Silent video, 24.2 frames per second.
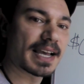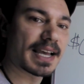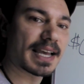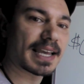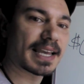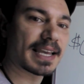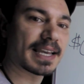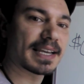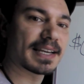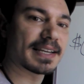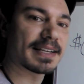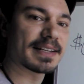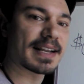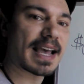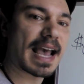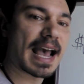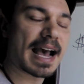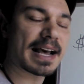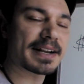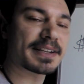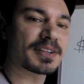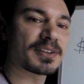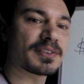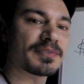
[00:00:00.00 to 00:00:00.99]
and
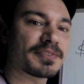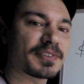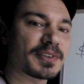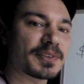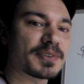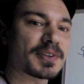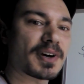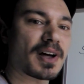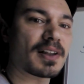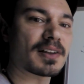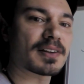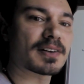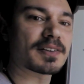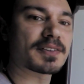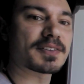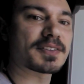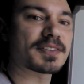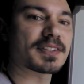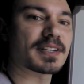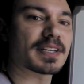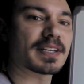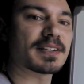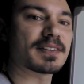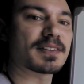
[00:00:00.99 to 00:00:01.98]
adding a few
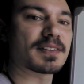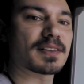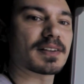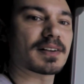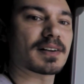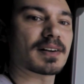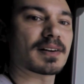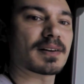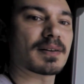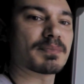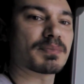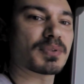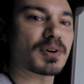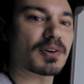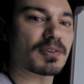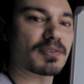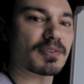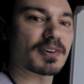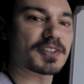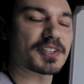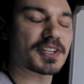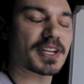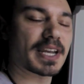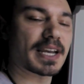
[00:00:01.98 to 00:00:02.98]
dollars into their
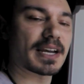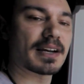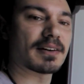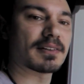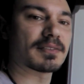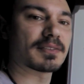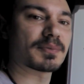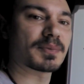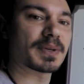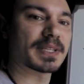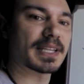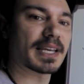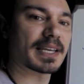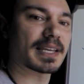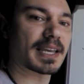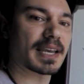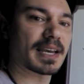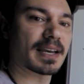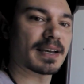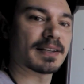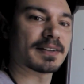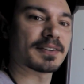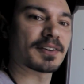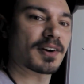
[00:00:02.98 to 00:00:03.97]
brokerage account when they
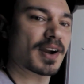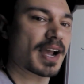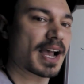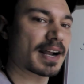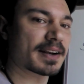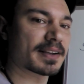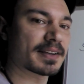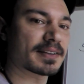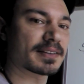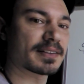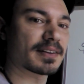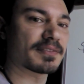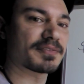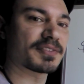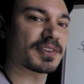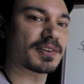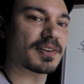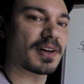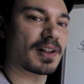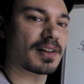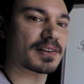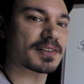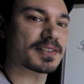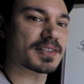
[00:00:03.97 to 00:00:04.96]
can, or adding a few
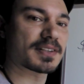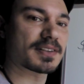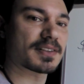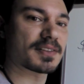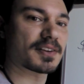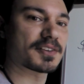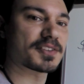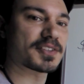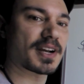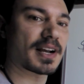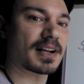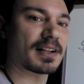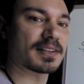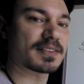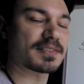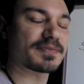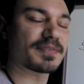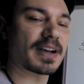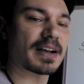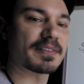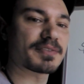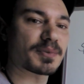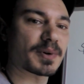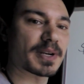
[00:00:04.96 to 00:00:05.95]
dollars into their child's
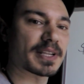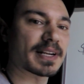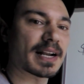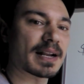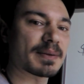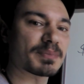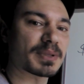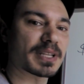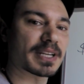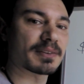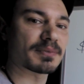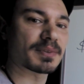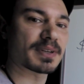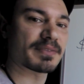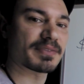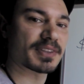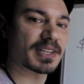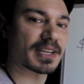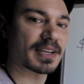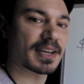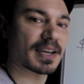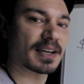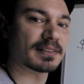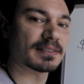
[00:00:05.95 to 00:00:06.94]
529 plan whenever
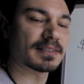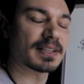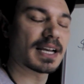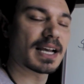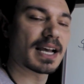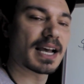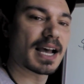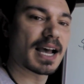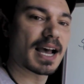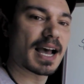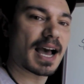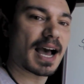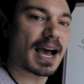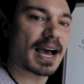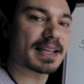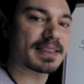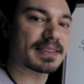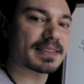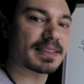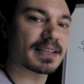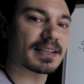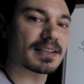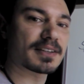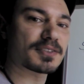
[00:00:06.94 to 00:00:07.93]
they can, I
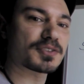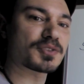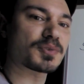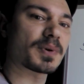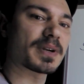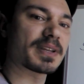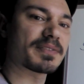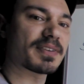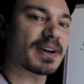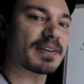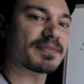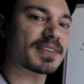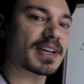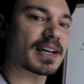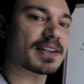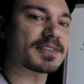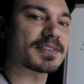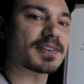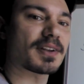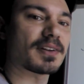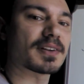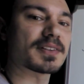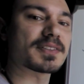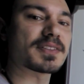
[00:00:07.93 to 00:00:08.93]
think
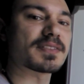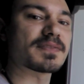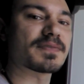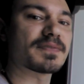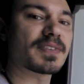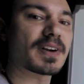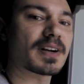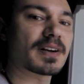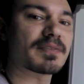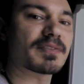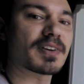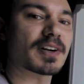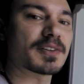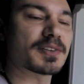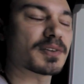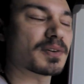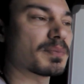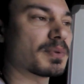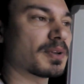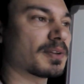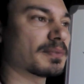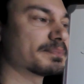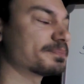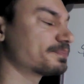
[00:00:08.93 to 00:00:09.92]
$25,000 is very, very doable.